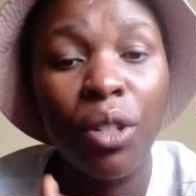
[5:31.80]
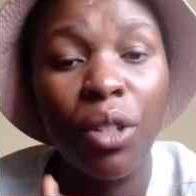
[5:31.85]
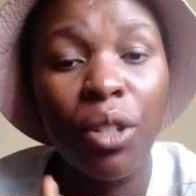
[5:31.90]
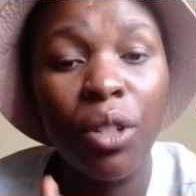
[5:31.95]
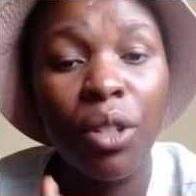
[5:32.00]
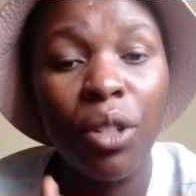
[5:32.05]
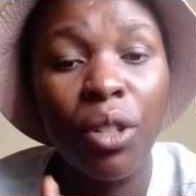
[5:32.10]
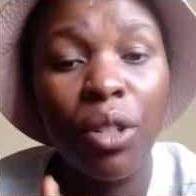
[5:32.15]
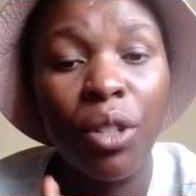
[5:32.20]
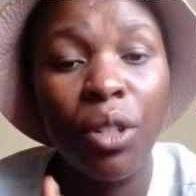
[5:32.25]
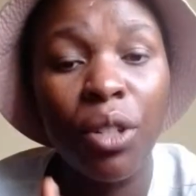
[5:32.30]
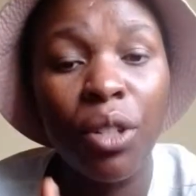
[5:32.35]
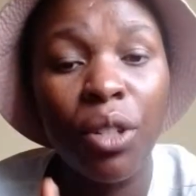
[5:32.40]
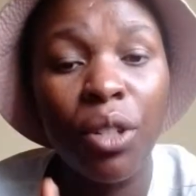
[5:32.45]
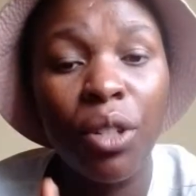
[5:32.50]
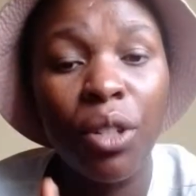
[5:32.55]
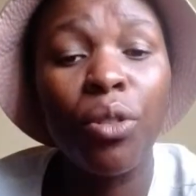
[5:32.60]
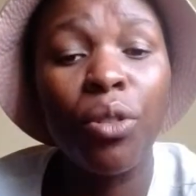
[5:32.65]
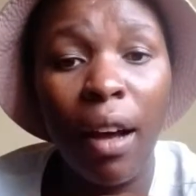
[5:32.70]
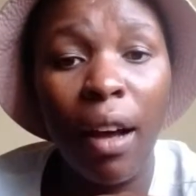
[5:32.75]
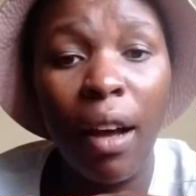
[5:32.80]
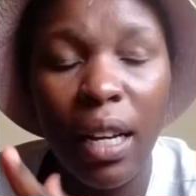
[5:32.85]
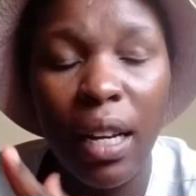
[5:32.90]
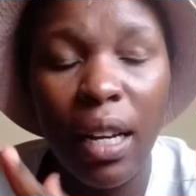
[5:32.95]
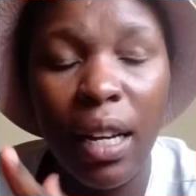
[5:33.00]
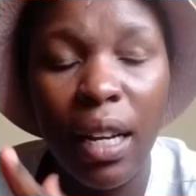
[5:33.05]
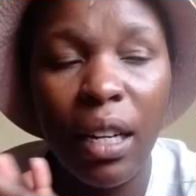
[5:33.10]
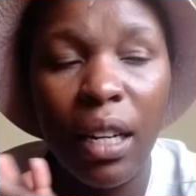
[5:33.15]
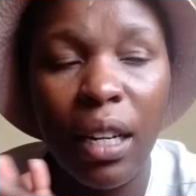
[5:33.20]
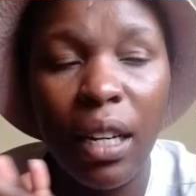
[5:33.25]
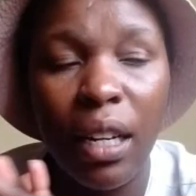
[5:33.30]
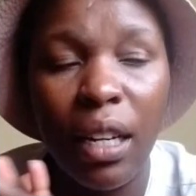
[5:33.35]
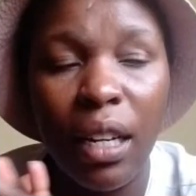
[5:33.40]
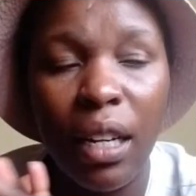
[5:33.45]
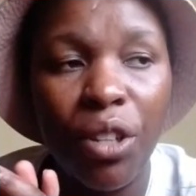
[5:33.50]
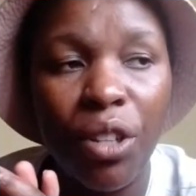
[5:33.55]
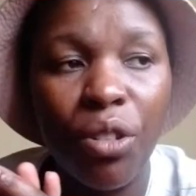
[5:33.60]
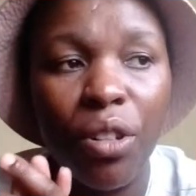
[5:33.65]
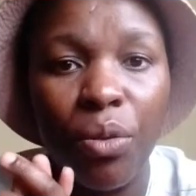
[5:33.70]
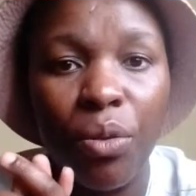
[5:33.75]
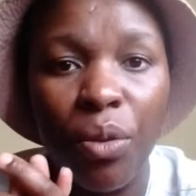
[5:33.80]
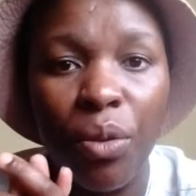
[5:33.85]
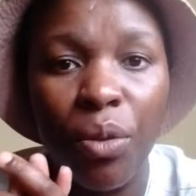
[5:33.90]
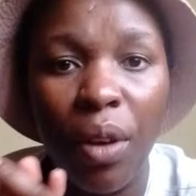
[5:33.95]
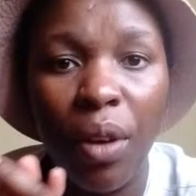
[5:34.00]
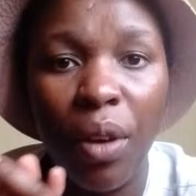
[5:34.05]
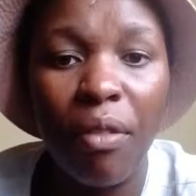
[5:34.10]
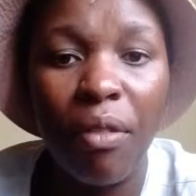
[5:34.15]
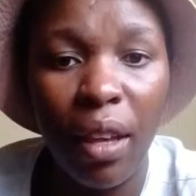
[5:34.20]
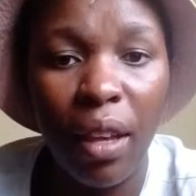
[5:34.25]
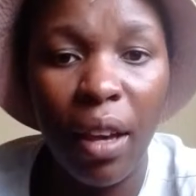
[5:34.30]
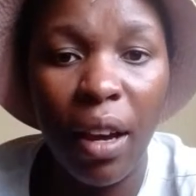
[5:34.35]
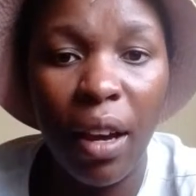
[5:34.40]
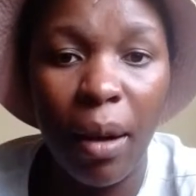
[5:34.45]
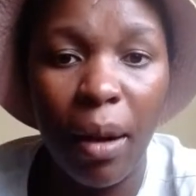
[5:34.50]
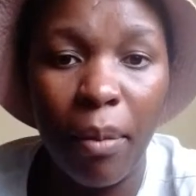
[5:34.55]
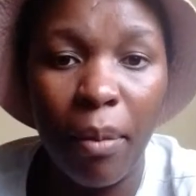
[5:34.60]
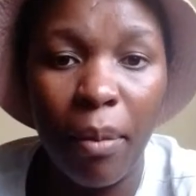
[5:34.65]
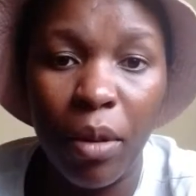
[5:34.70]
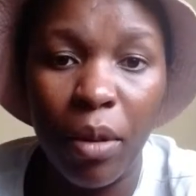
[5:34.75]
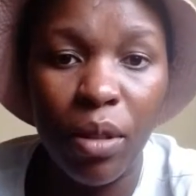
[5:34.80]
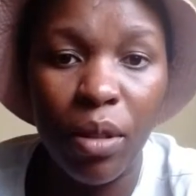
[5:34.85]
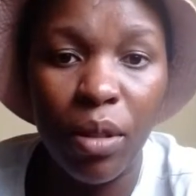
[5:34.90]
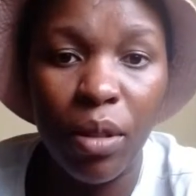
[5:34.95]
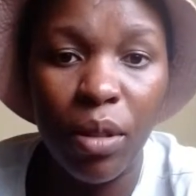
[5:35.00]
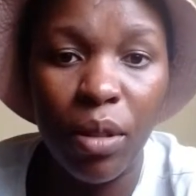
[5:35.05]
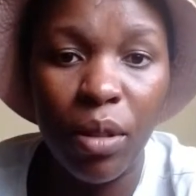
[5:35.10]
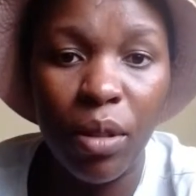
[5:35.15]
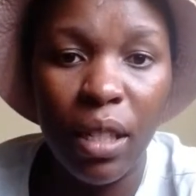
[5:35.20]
a graphic designer. You don't need to know everything about designing.